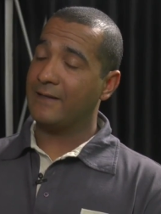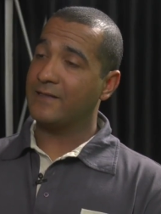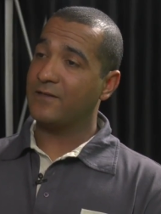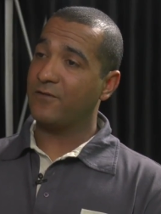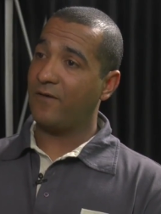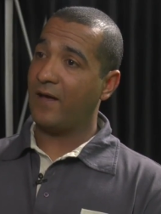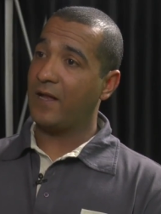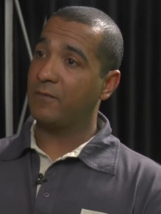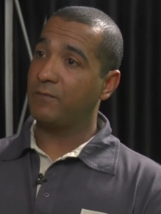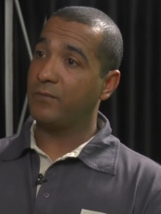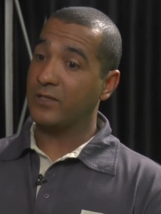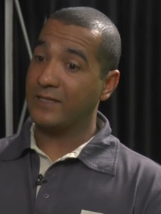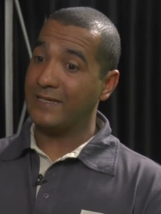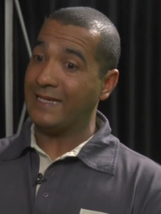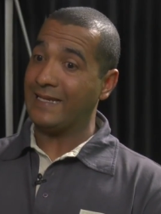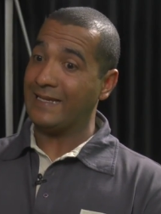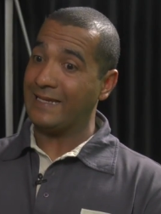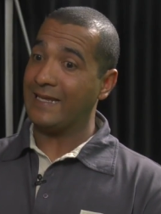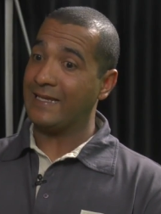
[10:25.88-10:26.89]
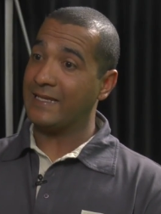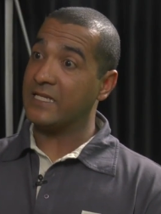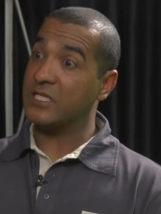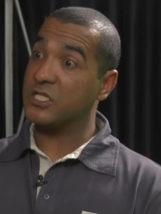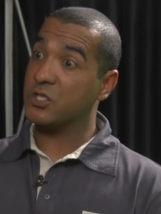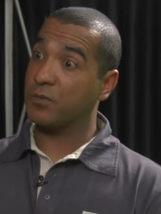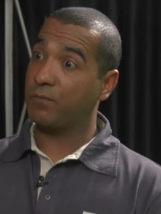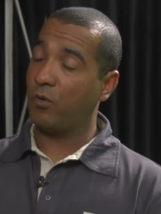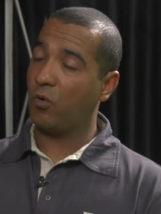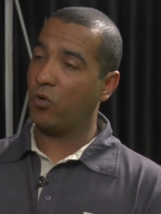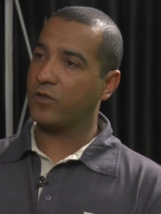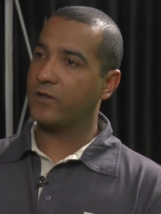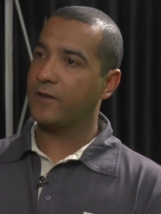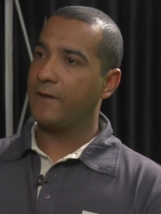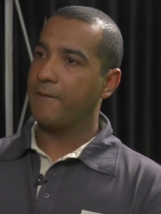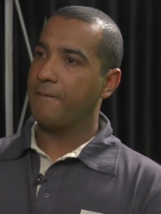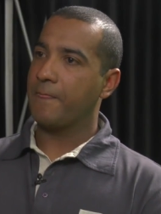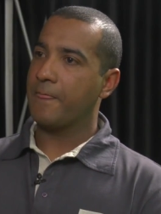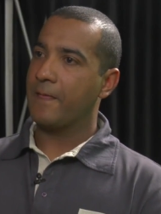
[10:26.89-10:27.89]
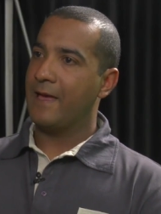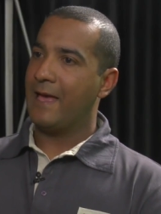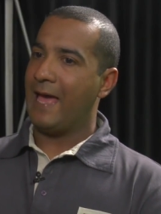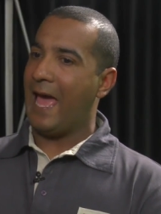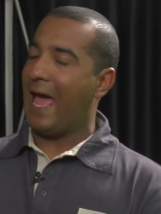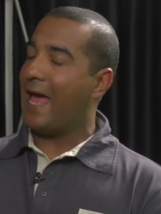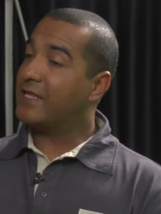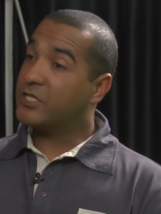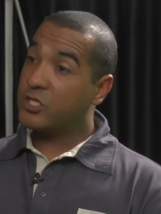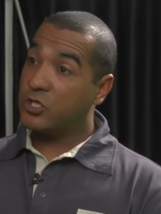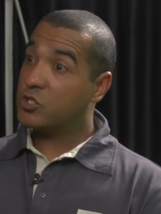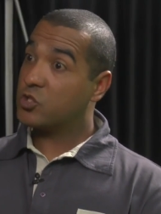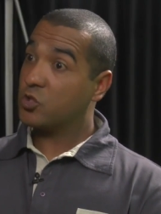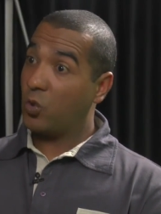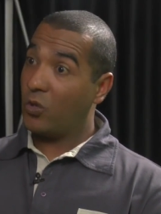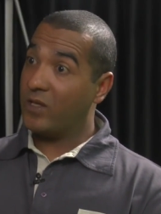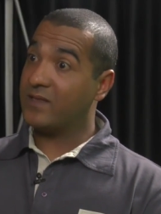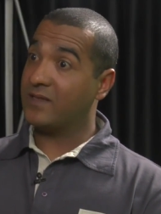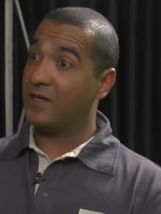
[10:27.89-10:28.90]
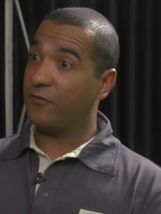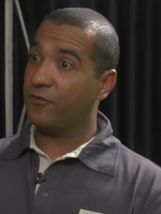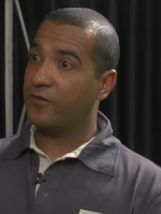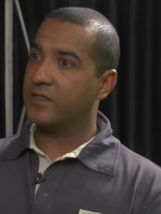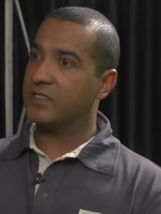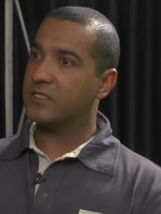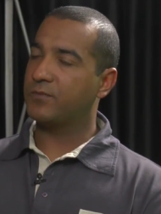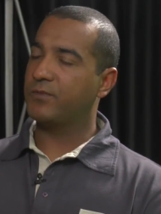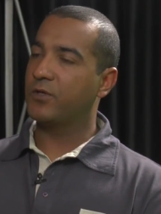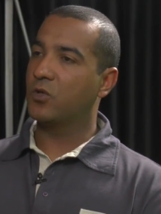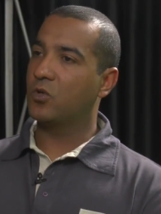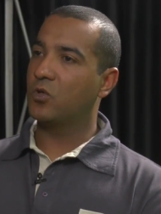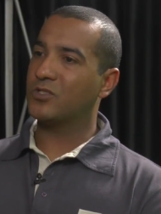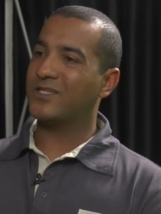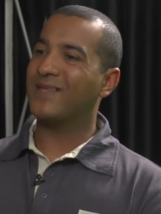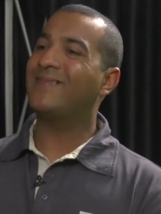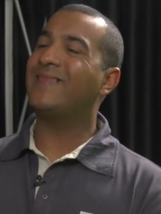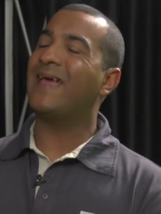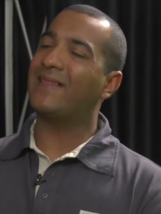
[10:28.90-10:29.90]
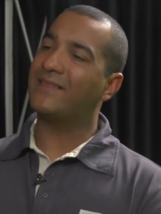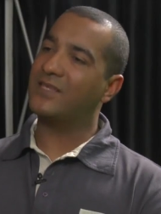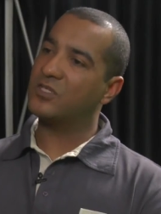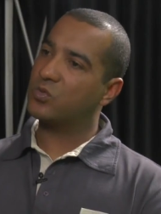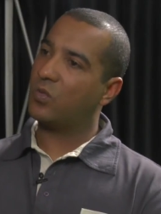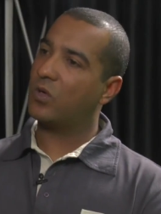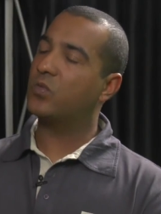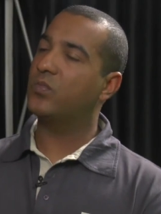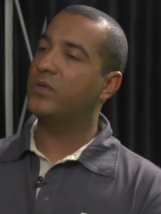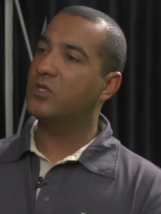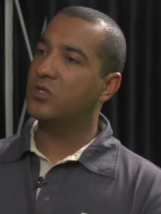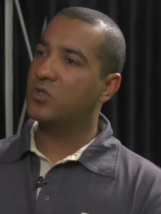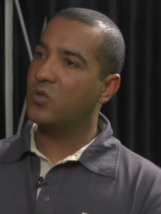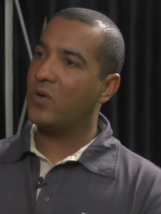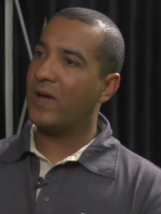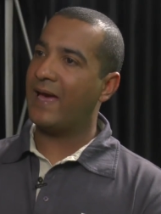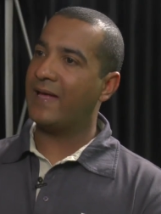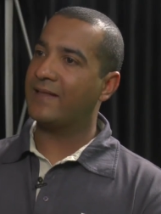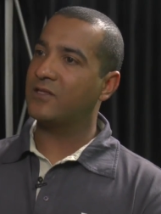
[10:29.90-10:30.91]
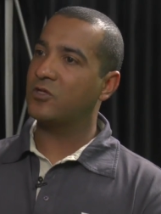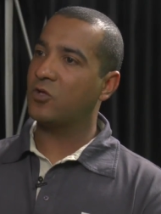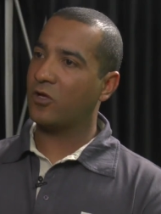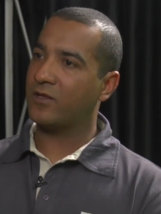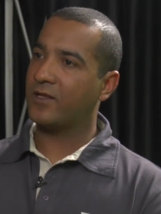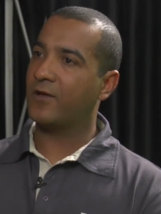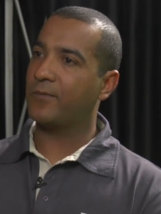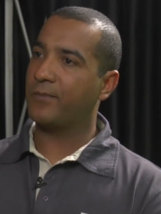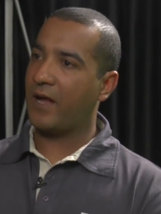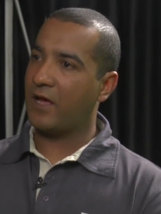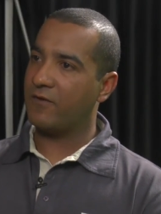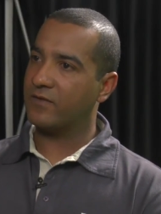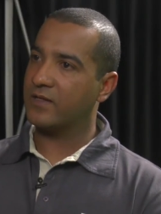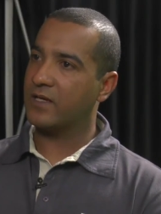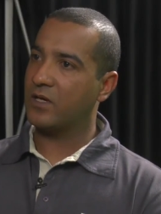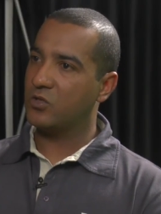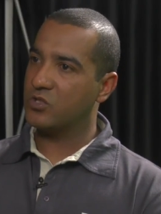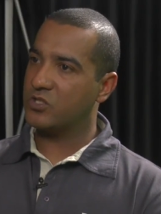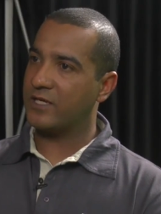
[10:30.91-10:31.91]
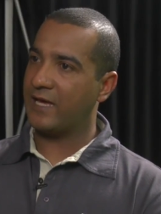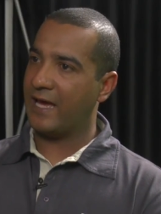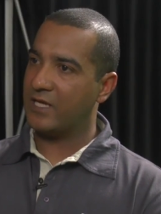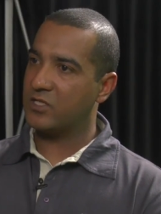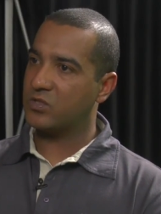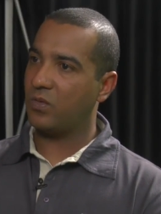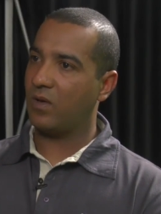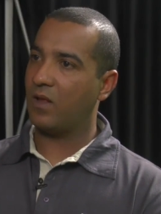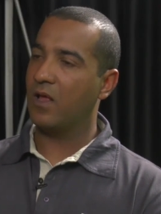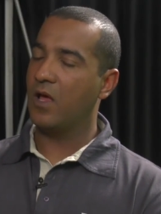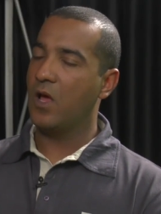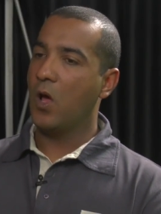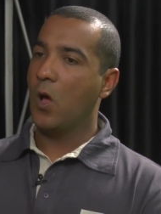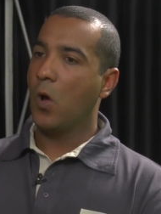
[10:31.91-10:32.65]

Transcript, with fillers: development in sport. And she saw a difference, because that is what we do at Not Out Private Coaching as well.